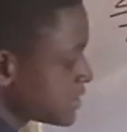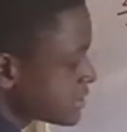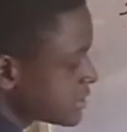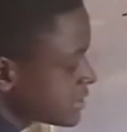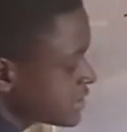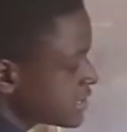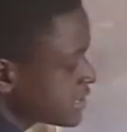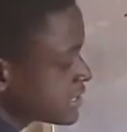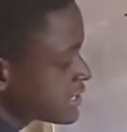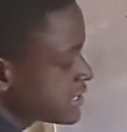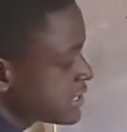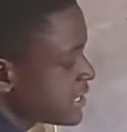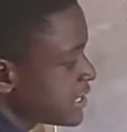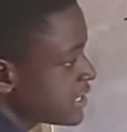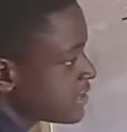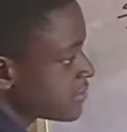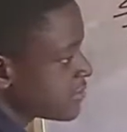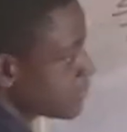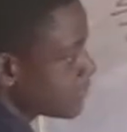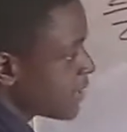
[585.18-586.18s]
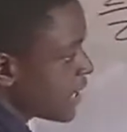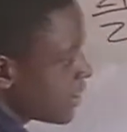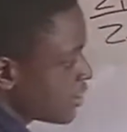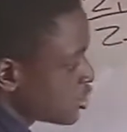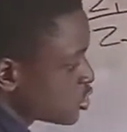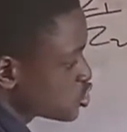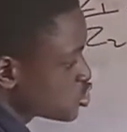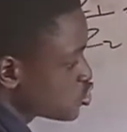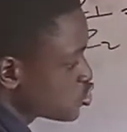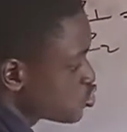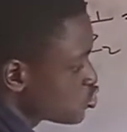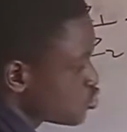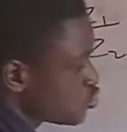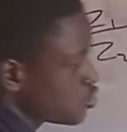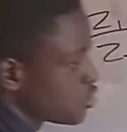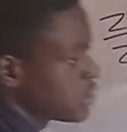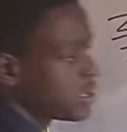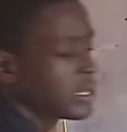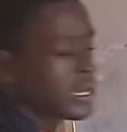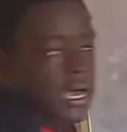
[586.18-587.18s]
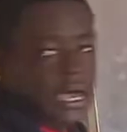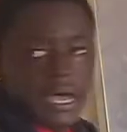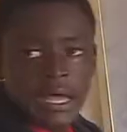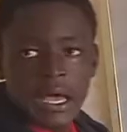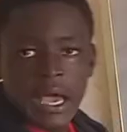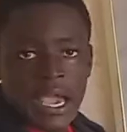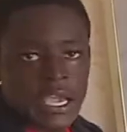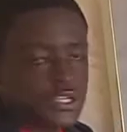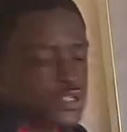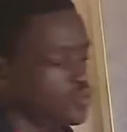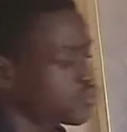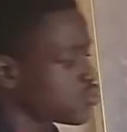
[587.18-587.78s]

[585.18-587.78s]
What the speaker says: 16 minus 2, I